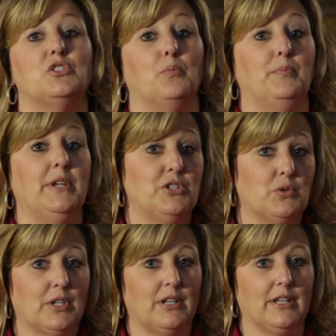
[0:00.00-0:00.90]
So be
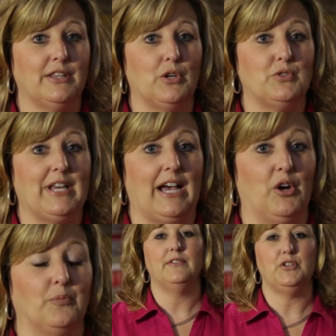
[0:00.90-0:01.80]
sure to clean those
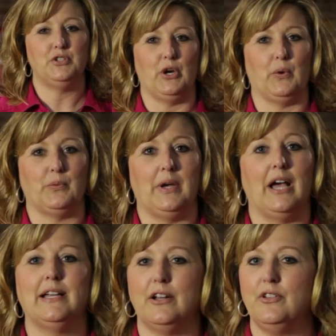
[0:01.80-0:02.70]
out. If you don't,
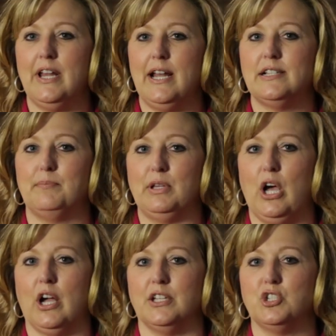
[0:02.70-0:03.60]
a gutter that has a
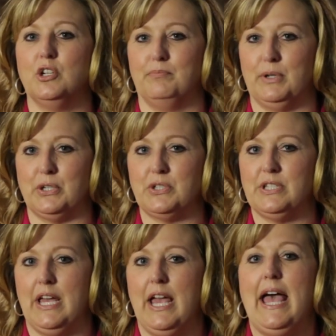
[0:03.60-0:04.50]
blockage could
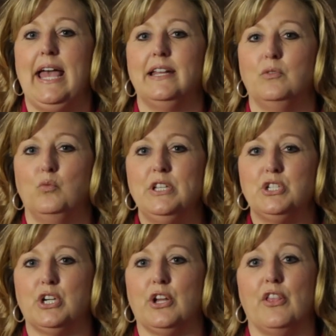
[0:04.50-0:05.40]
burst, and in
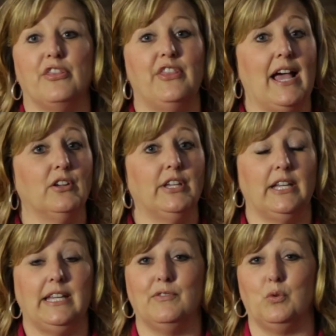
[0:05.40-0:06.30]
winter, that could
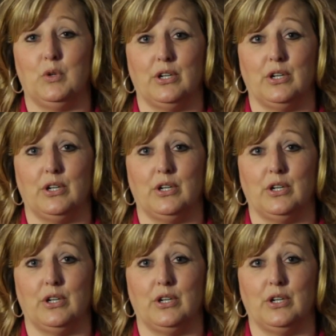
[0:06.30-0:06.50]
get even